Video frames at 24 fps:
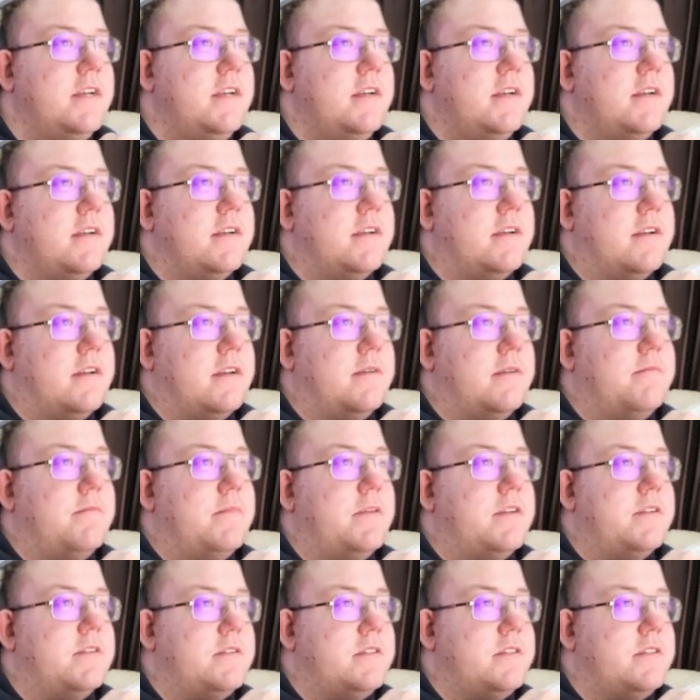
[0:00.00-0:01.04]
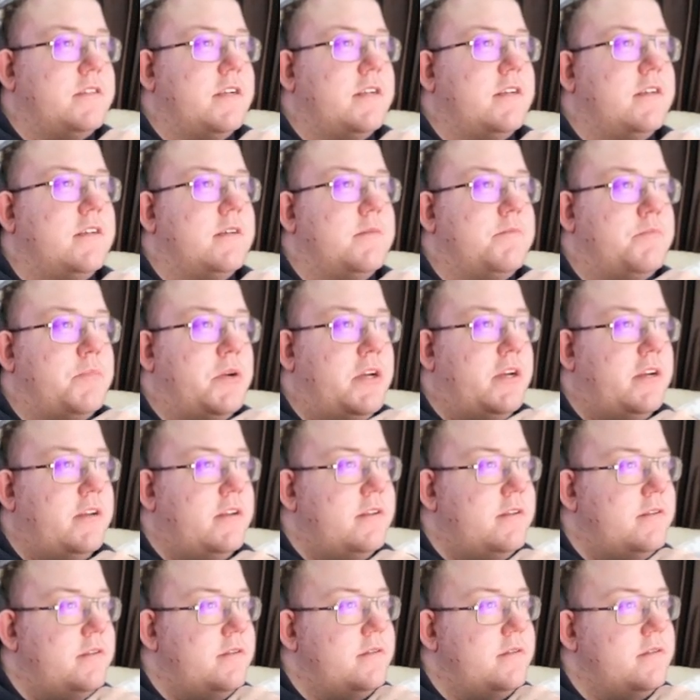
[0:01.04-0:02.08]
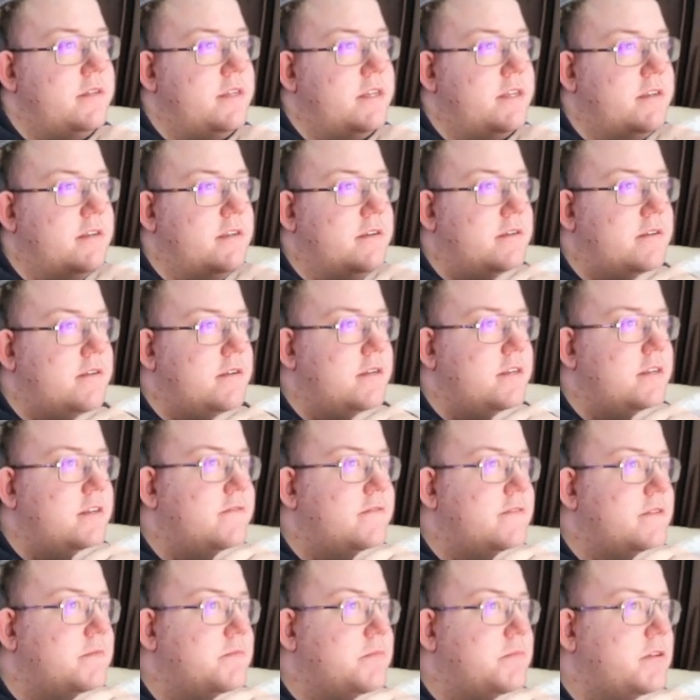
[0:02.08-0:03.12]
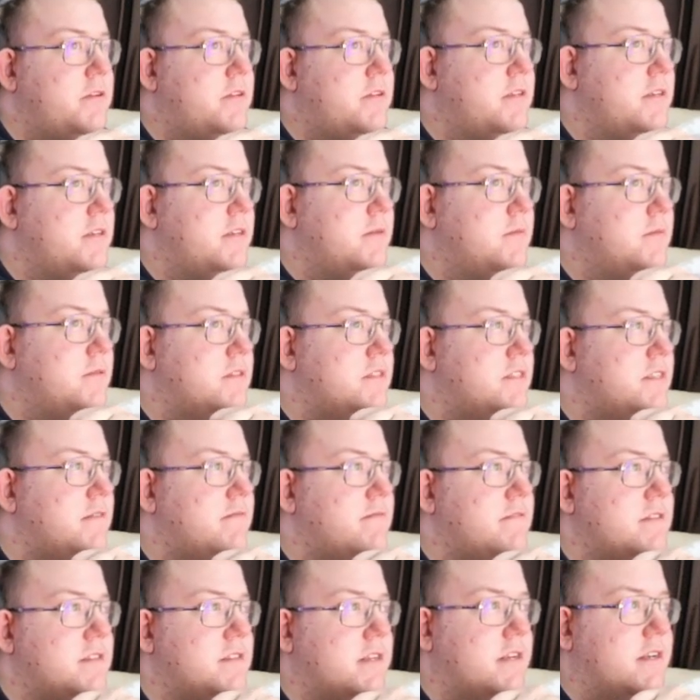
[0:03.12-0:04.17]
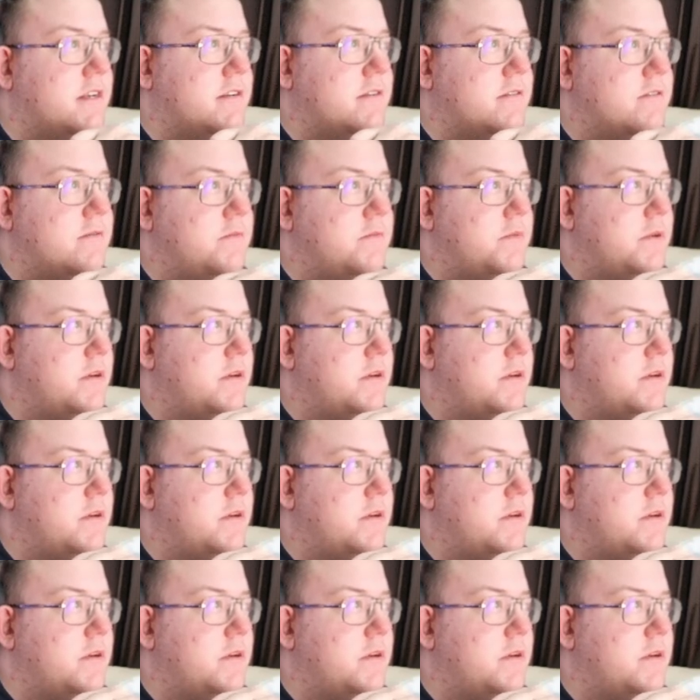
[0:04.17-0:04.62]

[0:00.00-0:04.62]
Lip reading: Shana Burning Eyed Beauty, 1/7 scale by